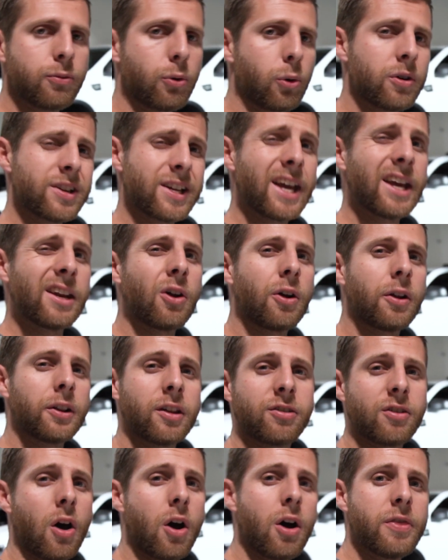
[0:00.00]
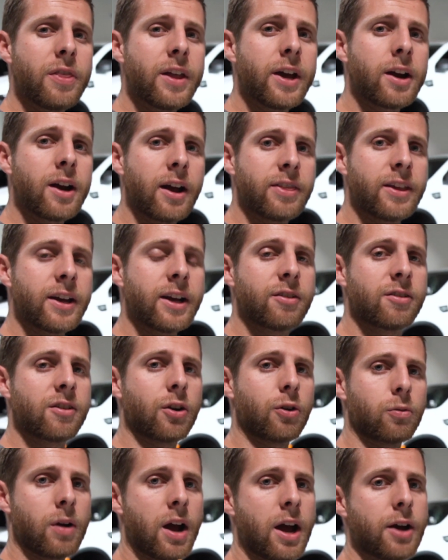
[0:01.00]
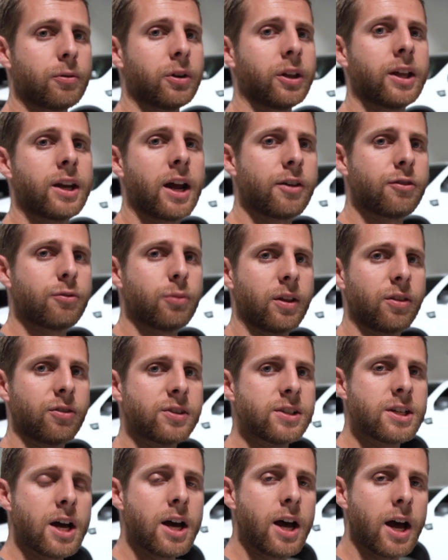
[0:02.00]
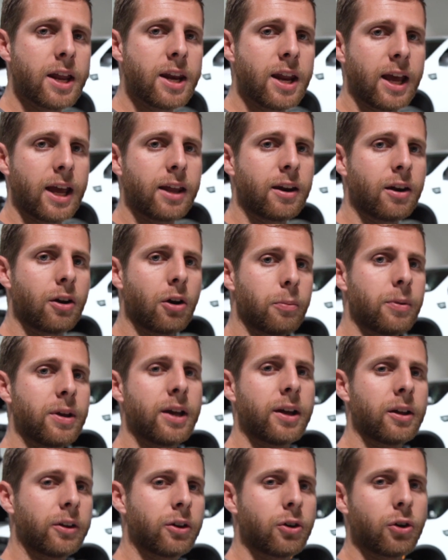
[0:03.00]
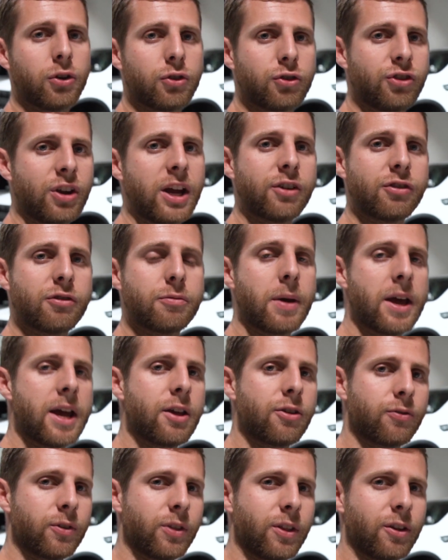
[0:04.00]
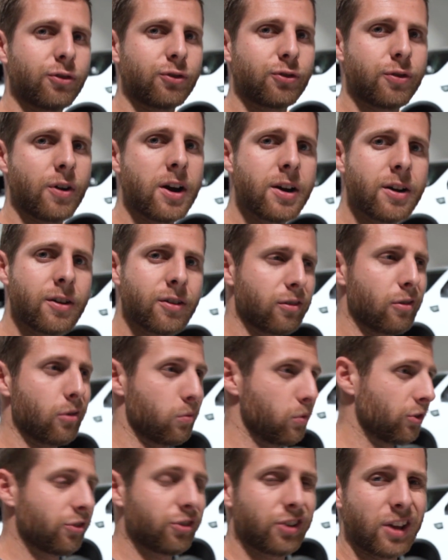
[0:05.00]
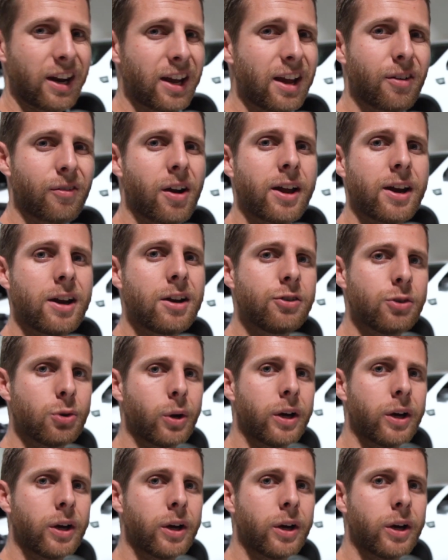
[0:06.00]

forward to getting all this on there. I think it's going to ride really nice when it's done, and it'll be a good change of pace for this truck. So we're just going to get right into